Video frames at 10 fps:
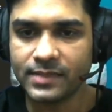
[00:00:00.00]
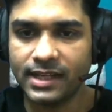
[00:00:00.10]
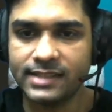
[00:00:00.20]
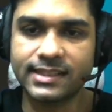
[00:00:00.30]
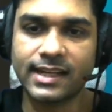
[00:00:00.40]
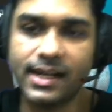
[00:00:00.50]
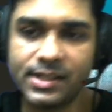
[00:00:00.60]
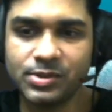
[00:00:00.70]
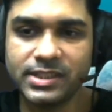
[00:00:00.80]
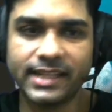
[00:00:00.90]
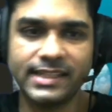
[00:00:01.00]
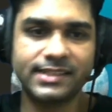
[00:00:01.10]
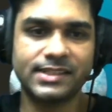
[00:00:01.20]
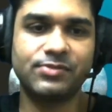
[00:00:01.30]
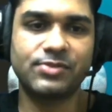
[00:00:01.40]
It's a cartoon
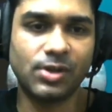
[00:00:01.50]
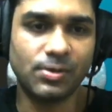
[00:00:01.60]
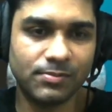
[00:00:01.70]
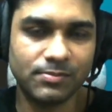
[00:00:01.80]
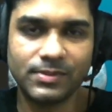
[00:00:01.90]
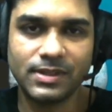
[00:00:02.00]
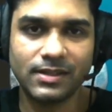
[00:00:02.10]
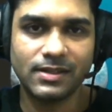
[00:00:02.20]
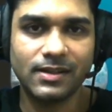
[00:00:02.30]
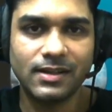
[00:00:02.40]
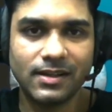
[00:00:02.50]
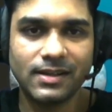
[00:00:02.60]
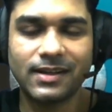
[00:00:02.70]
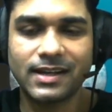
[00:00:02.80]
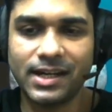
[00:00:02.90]
character from
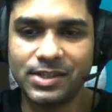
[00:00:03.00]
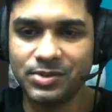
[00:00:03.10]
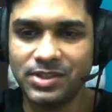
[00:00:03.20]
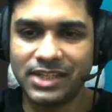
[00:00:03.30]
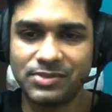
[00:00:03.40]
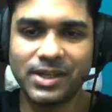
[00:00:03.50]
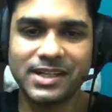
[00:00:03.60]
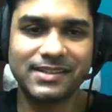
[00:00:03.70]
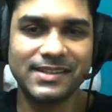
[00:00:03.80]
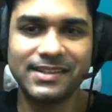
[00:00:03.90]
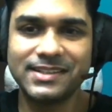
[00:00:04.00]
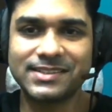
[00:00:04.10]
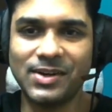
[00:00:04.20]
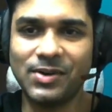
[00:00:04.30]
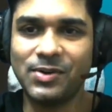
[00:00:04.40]
Cartoon Network.
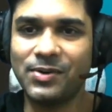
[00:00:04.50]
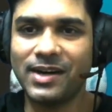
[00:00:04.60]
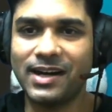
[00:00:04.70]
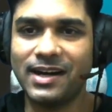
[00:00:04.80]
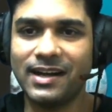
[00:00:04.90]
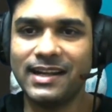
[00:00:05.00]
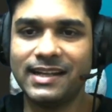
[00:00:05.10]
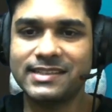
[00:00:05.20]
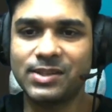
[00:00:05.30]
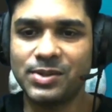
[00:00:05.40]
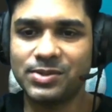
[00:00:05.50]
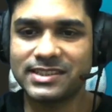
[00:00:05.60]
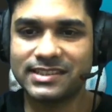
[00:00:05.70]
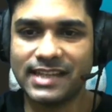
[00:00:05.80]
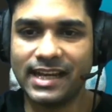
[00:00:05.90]
So let's go to
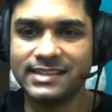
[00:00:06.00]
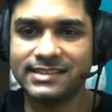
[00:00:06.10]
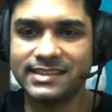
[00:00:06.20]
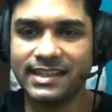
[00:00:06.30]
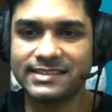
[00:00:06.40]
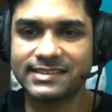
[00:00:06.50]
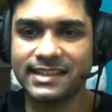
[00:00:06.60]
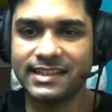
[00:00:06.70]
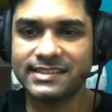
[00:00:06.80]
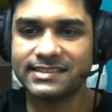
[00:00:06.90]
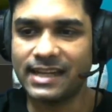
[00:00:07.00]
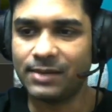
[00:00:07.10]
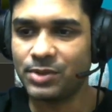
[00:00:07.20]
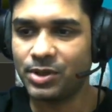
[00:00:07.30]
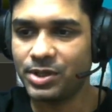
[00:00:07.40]
style CSS.
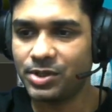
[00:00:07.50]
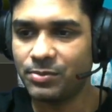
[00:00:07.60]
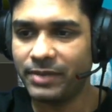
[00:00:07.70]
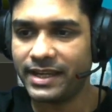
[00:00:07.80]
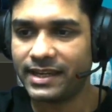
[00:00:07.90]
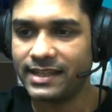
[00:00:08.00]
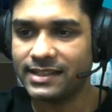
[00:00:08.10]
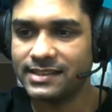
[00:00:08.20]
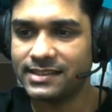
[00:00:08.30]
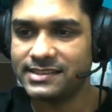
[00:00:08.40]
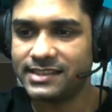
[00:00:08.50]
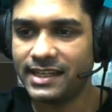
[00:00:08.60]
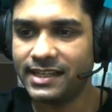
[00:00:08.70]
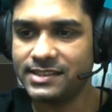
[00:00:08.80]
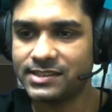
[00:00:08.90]
I'm going to make another
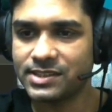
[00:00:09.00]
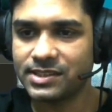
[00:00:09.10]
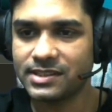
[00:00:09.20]
change.